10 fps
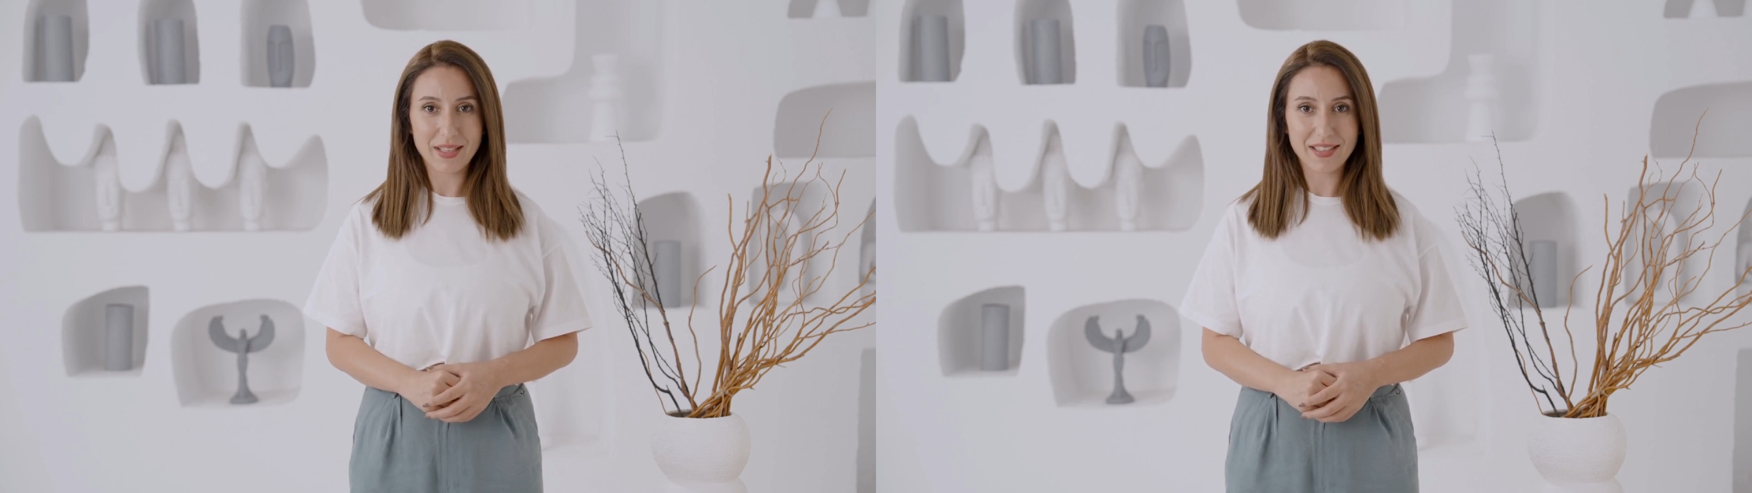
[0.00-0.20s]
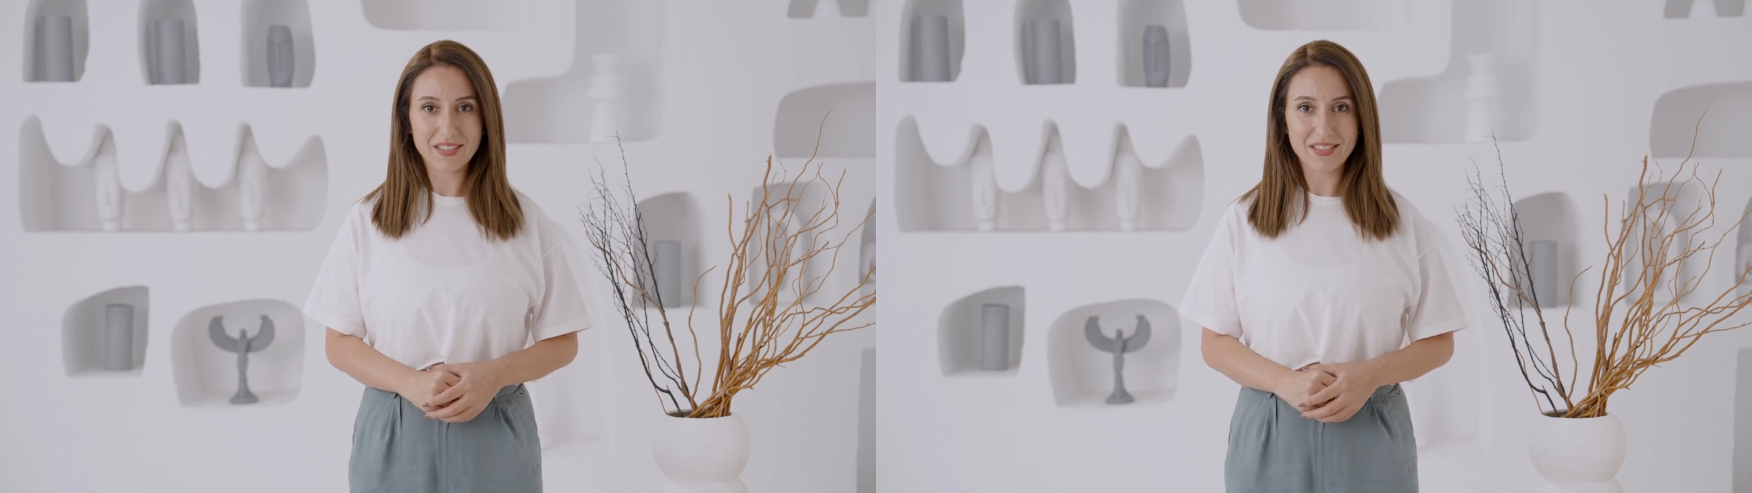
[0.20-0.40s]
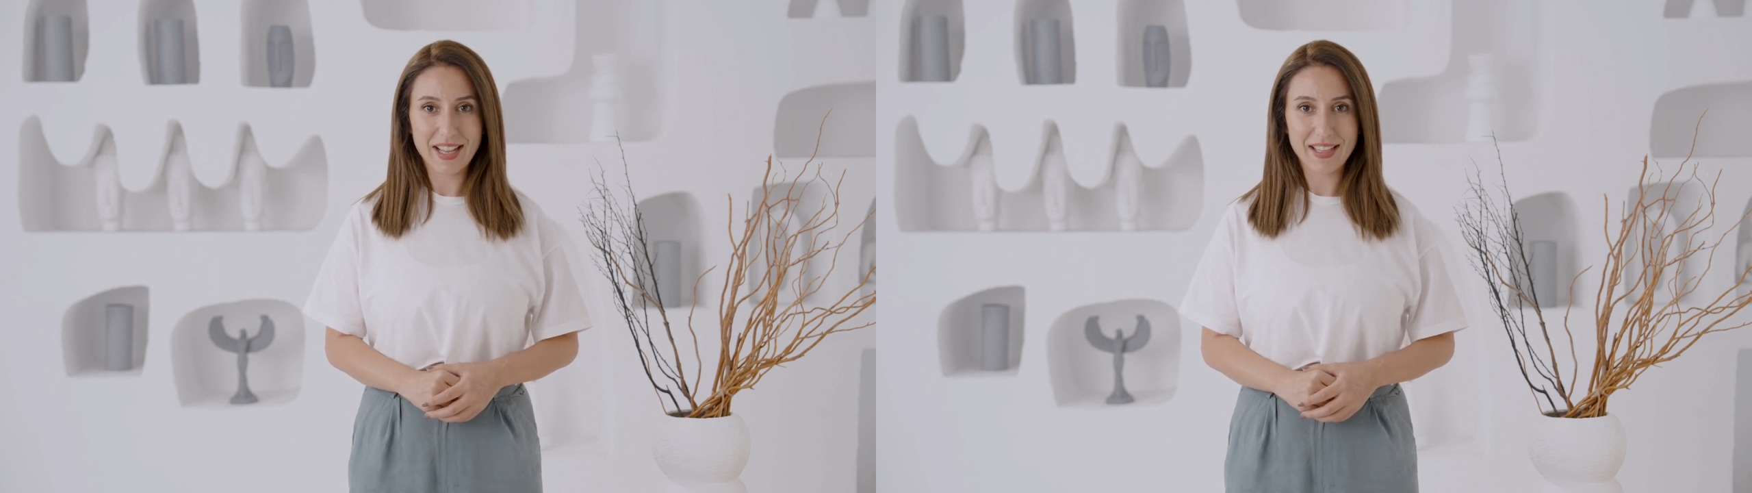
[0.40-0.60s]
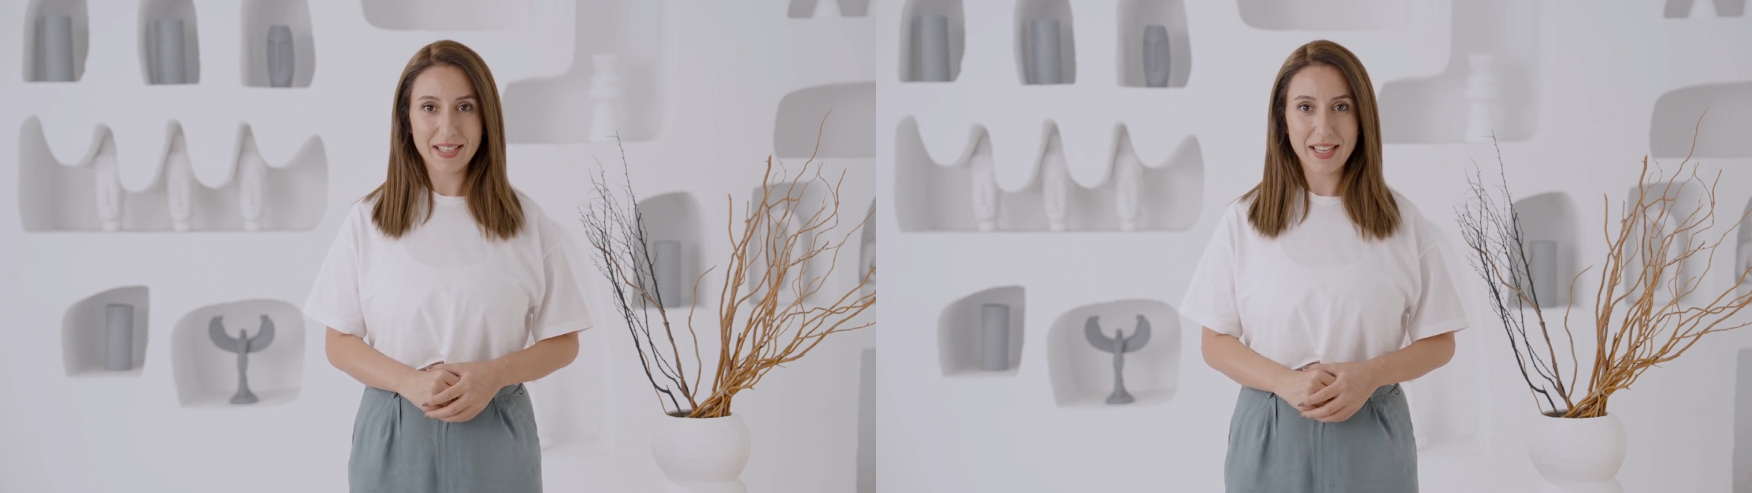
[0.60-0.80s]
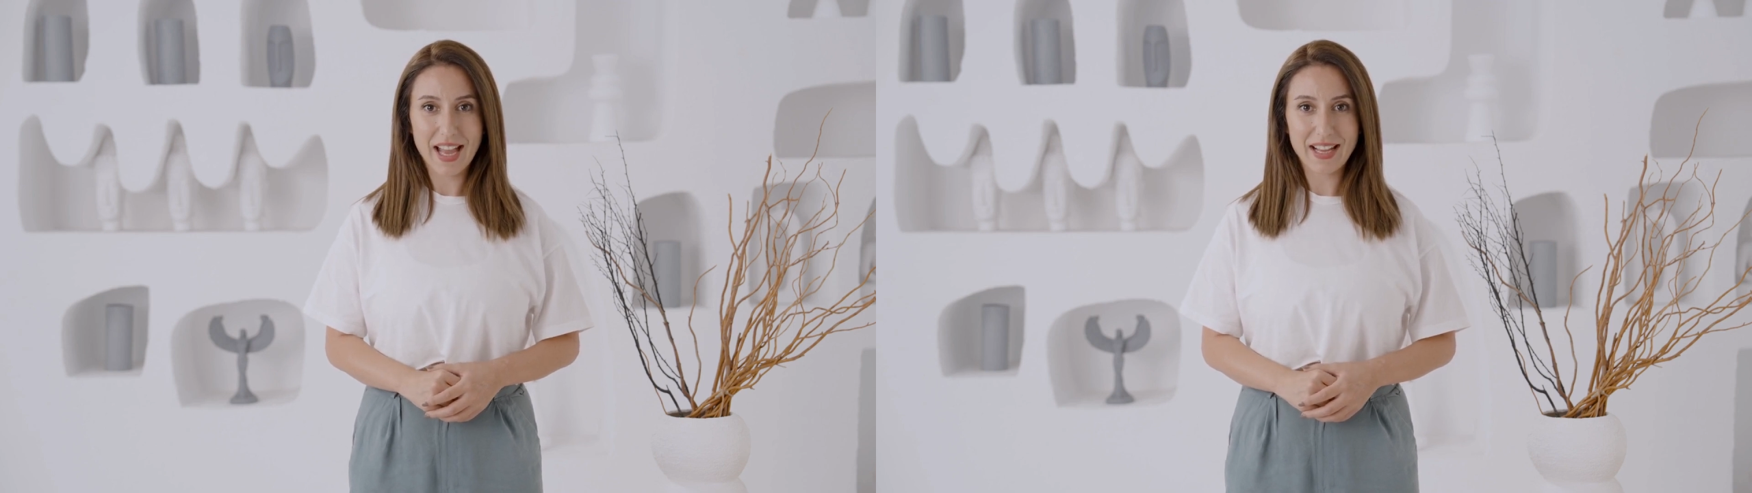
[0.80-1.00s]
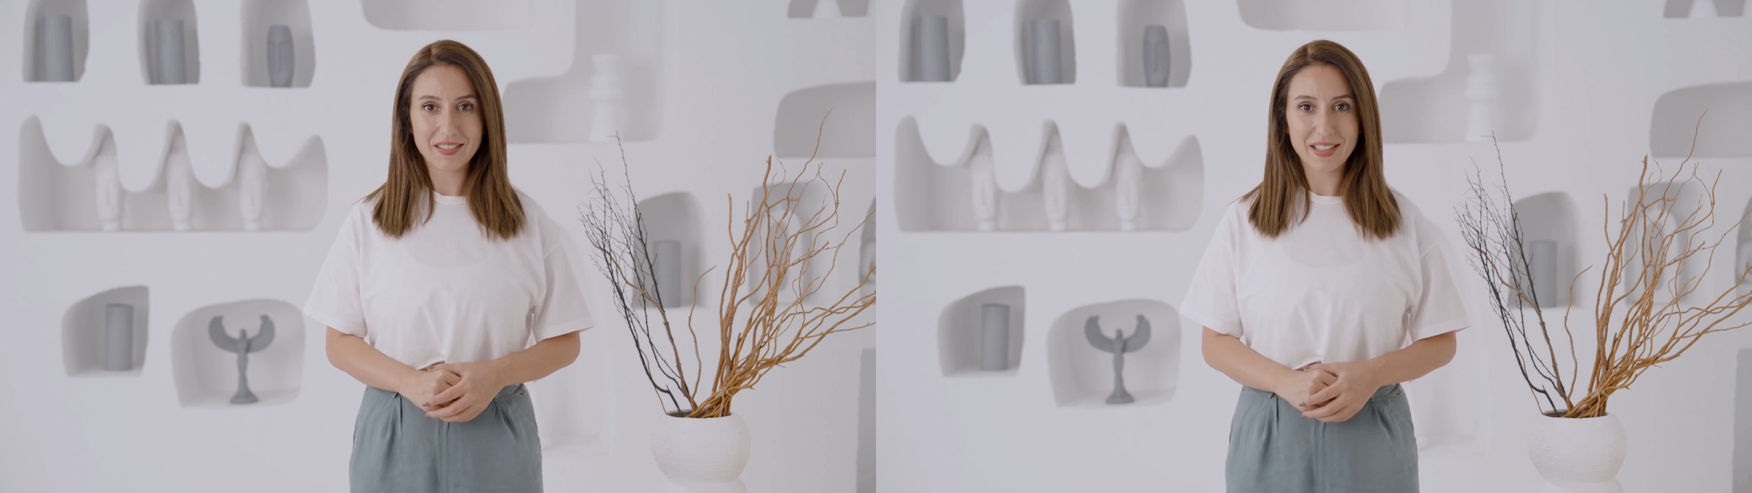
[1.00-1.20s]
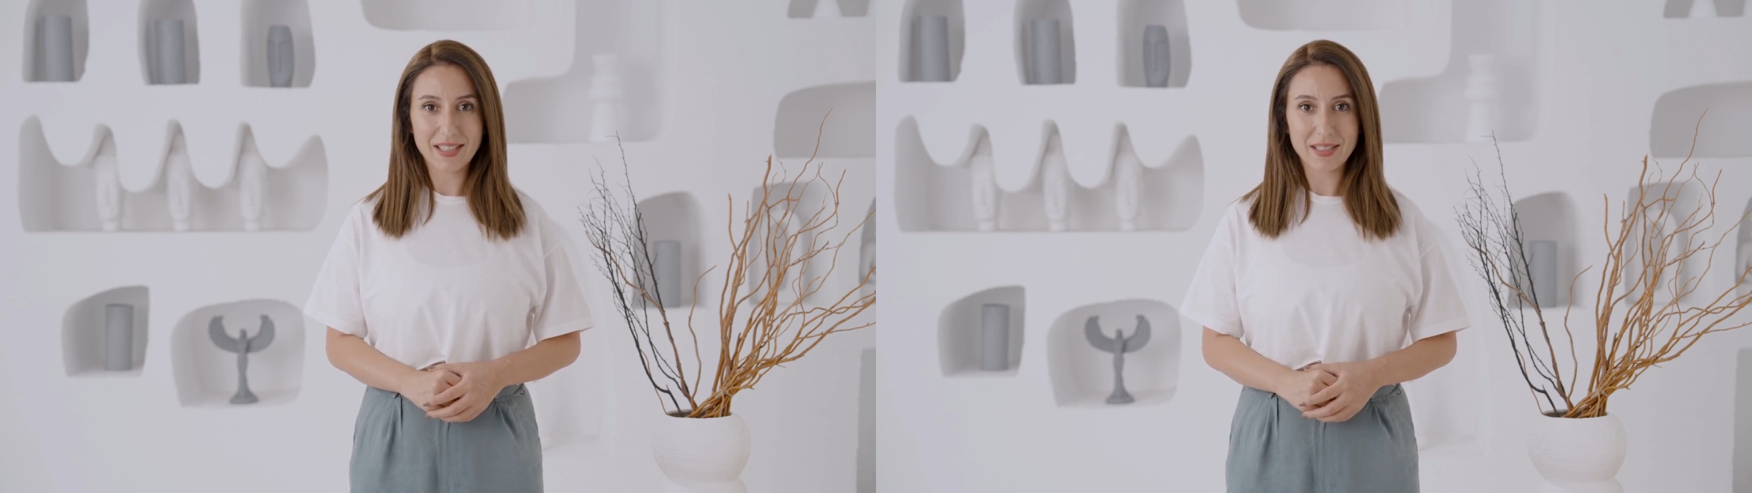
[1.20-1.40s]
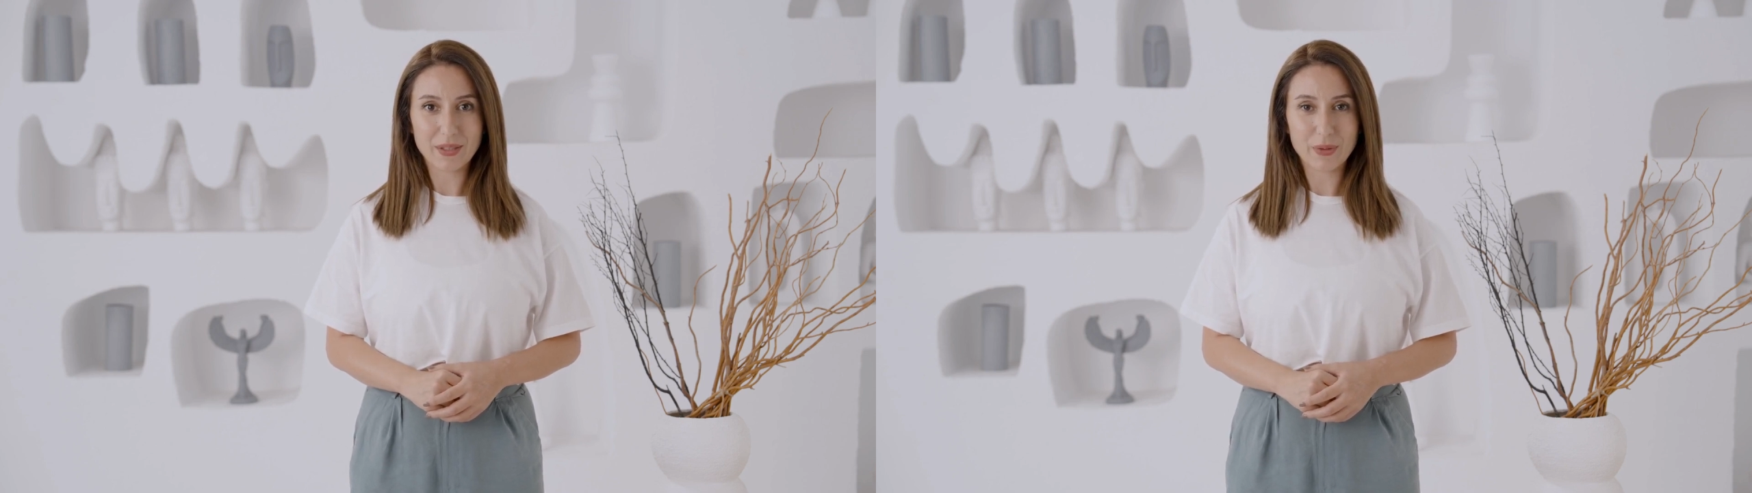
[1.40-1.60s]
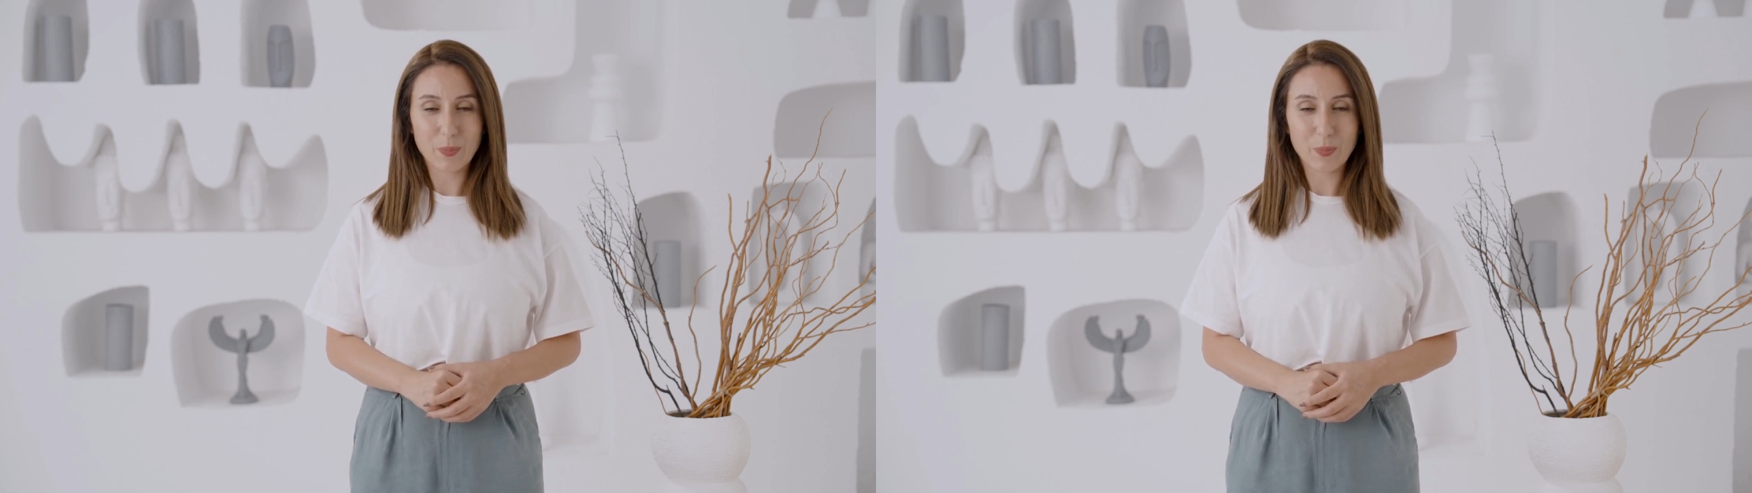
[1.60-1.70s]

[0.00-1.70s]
Instead, asking,